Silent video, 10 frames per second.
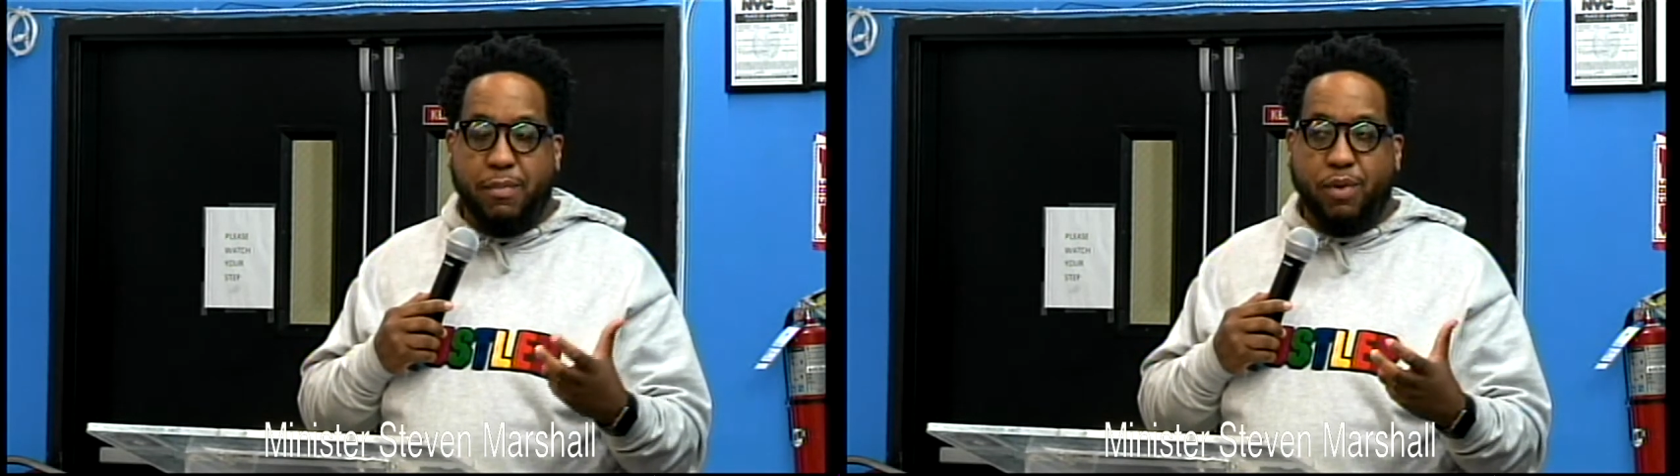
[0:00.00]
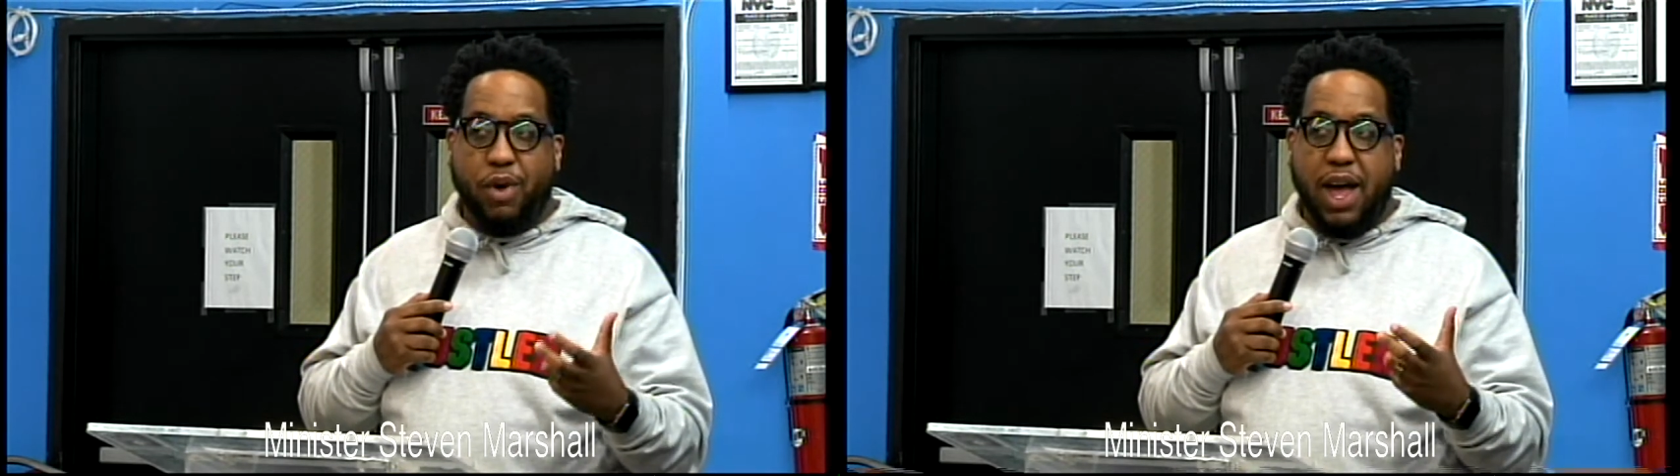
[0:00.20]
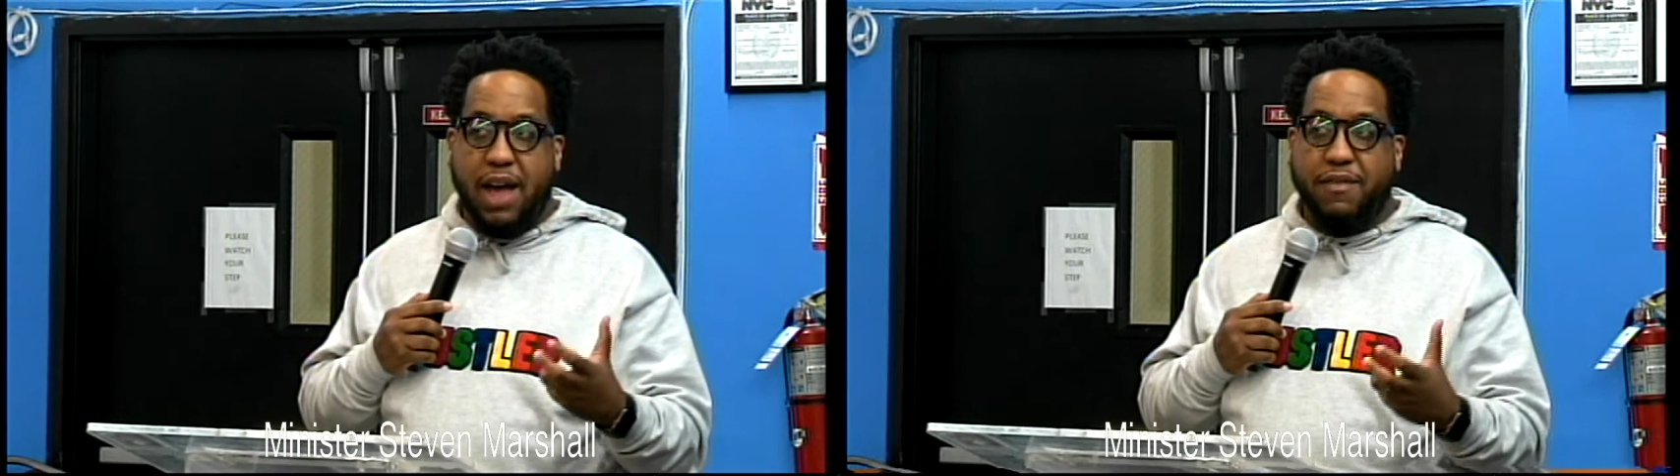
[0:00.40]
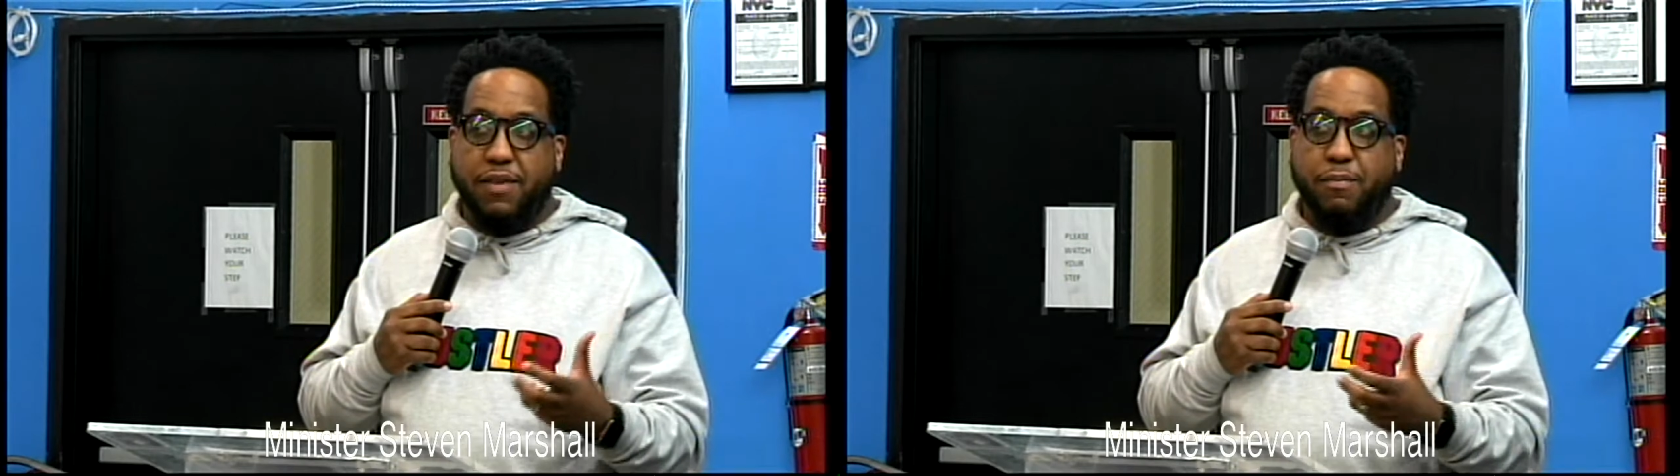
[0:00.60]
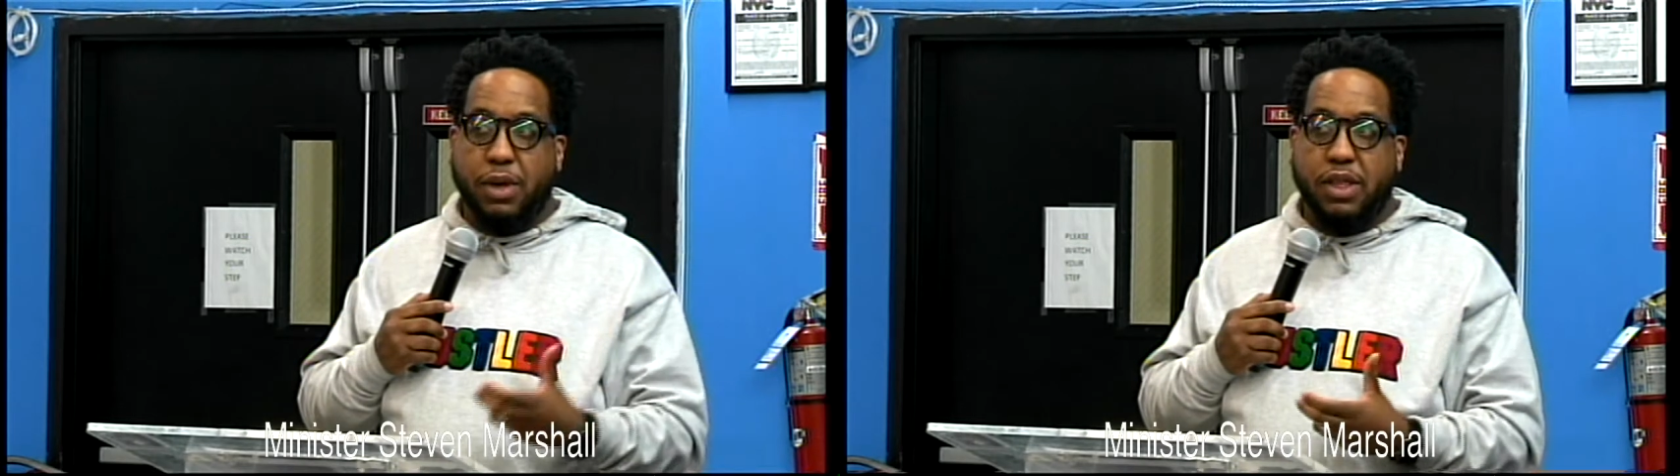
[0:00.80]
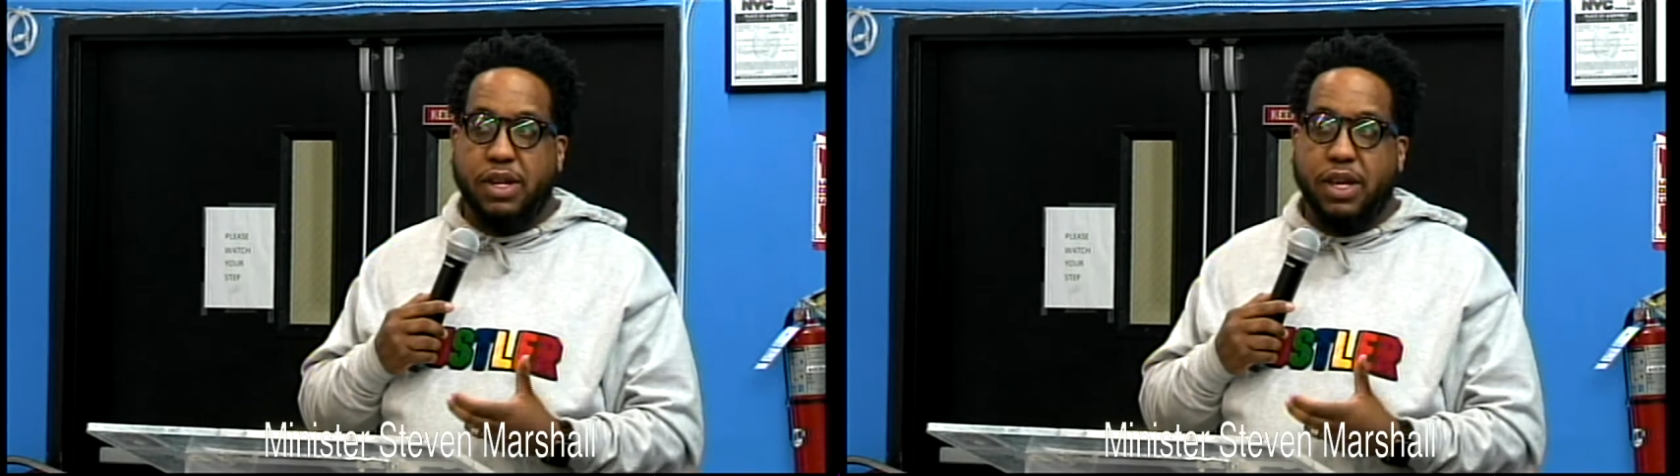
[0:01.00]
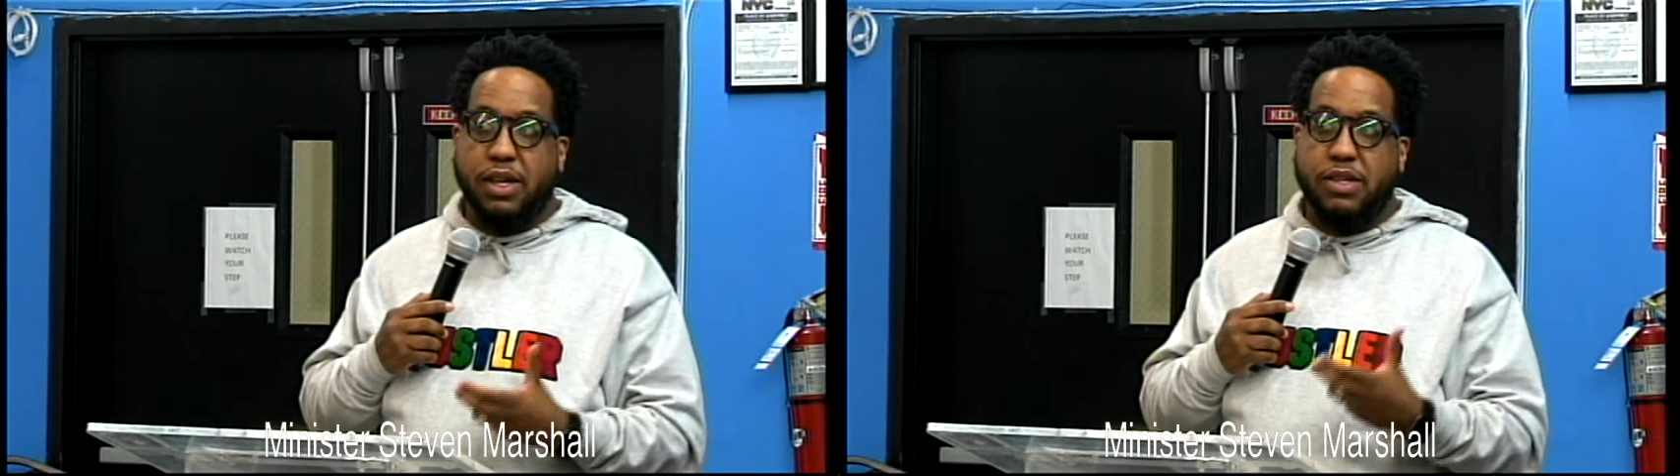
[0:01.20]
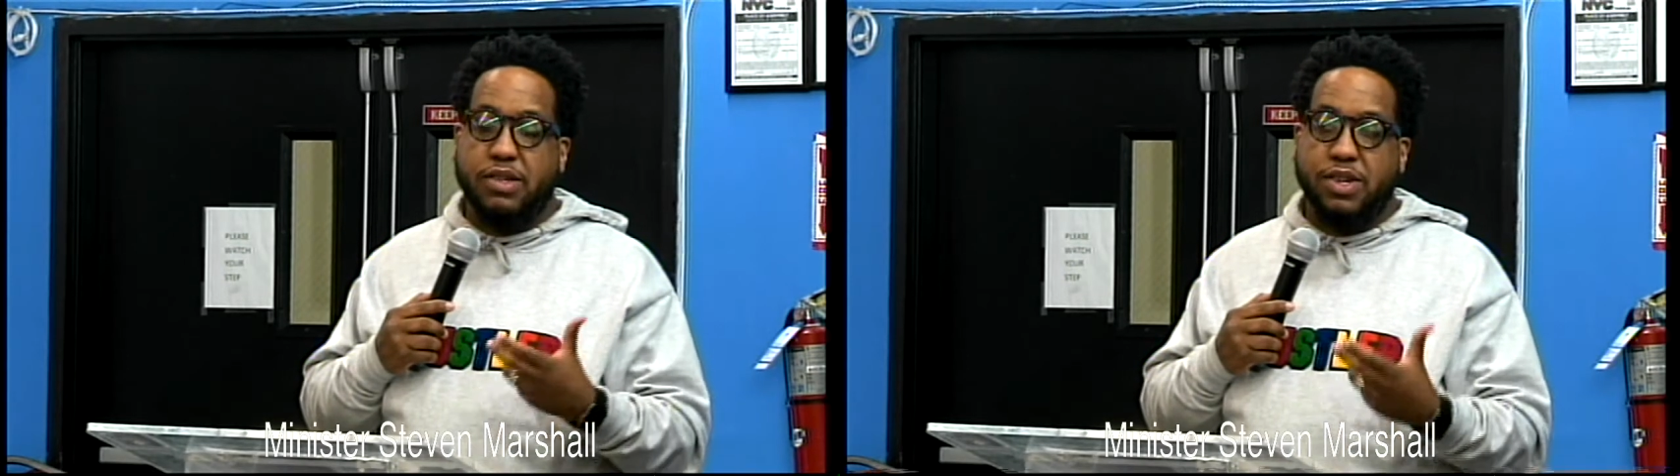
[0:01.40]
people have
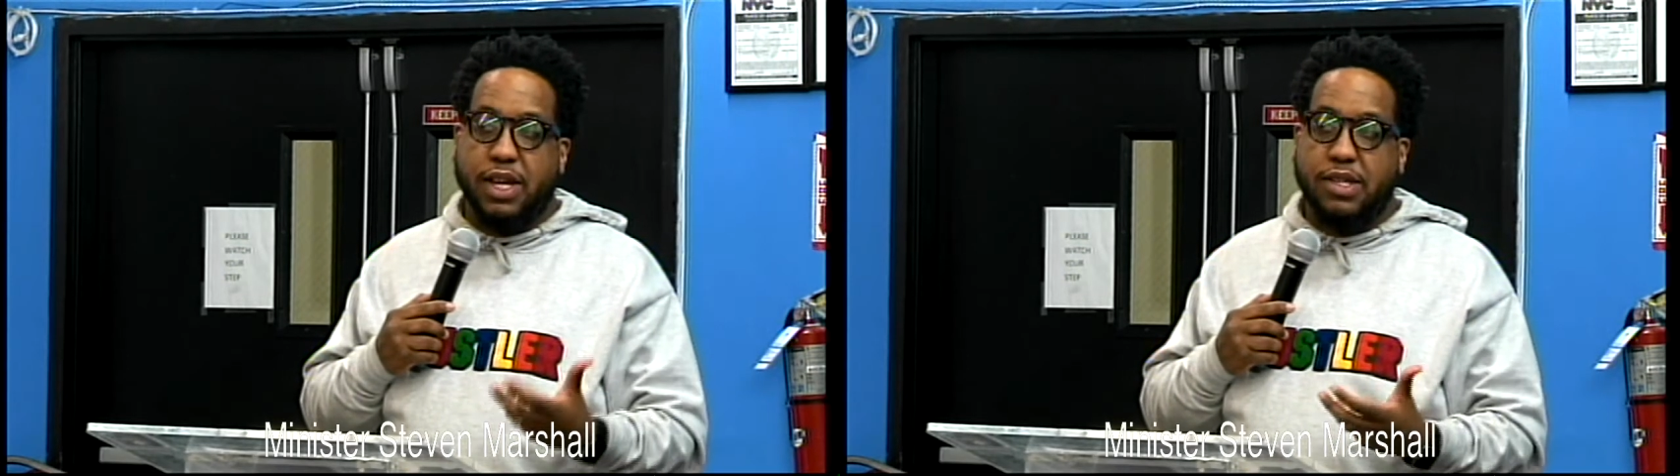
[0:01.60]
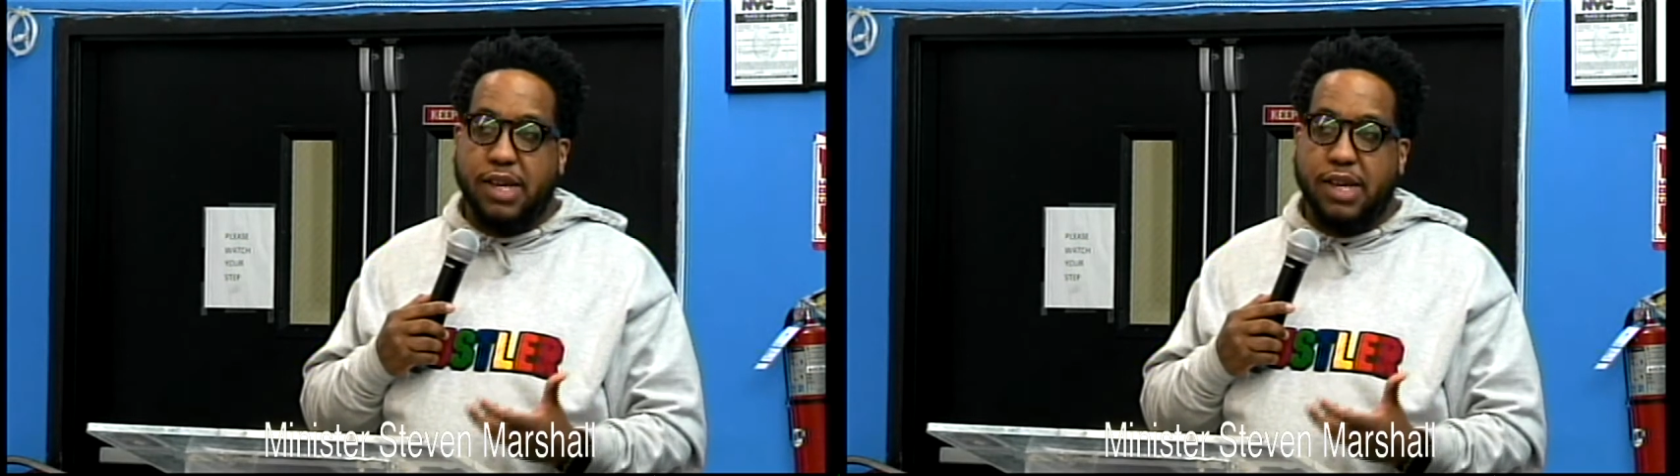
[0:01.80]
abilities to get